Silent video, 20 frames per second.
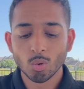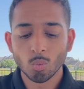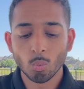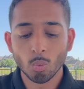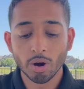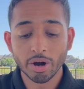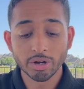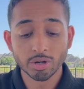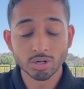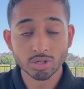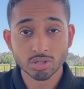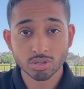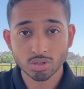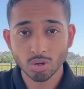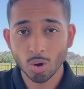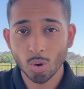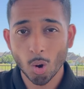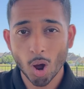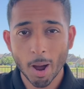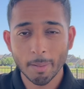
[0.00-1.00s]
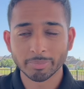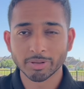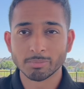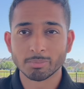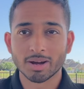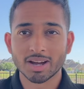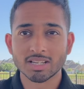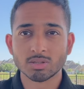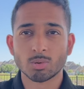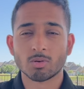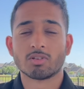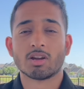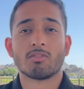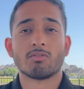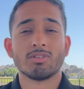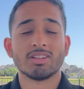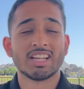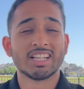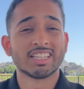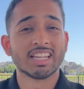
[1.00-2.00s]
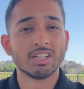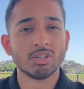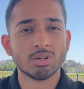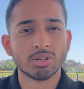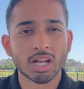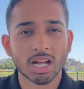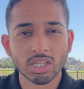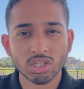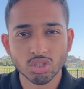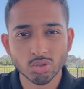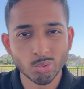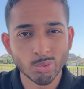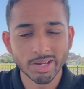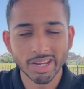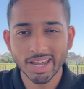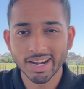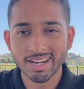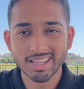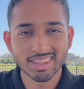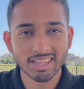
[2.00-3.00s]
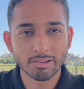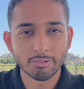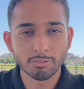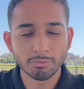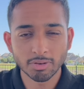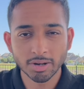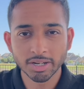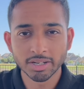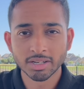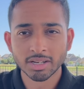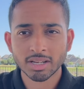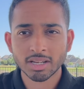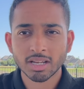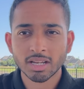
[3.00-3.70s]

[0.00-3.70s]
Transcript: where you're so optimized with everything that you're not doing anything fun